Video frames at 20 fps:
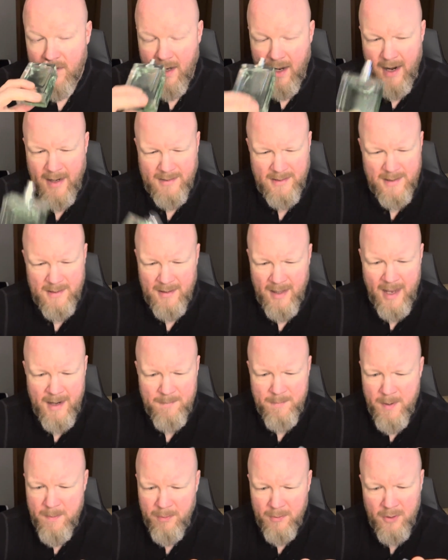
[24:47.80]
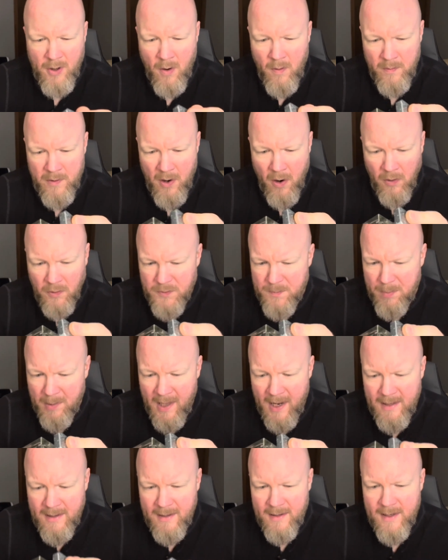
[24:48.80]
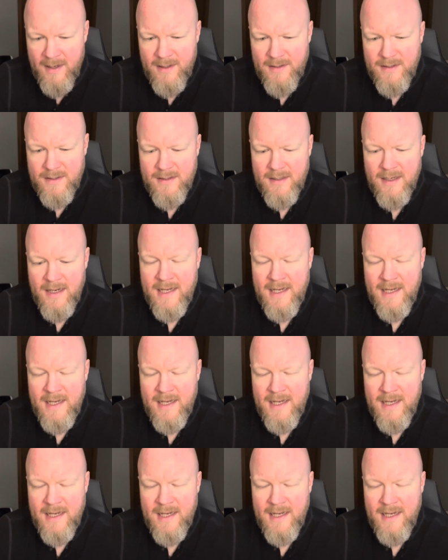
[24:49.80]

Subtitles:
I see a lot of people going nose blind to this.